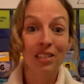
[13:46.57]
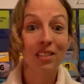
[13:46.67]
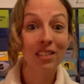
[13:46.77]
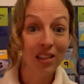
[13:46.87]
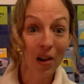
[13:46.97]

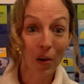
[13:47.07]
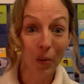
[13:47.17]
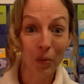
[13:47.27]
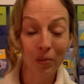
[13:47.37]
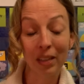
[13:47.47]

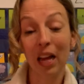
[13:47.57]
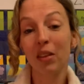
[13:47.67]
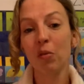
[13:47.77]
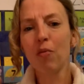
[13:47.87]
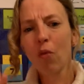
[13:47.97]
So now
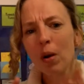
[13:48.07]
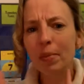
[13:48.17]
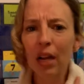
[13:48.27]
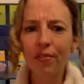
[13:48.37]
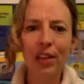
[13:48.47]
that we've warmed
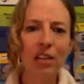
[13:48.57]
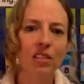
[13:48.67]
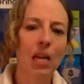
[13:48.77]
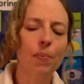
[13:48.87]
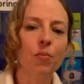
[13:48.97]
our fingers
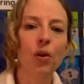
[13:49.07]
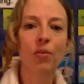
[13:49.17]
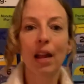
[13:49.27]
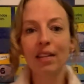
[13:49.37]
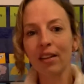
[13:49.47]
up and we're
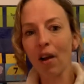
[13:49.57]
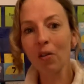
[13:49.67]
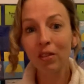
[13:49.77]
ready to go,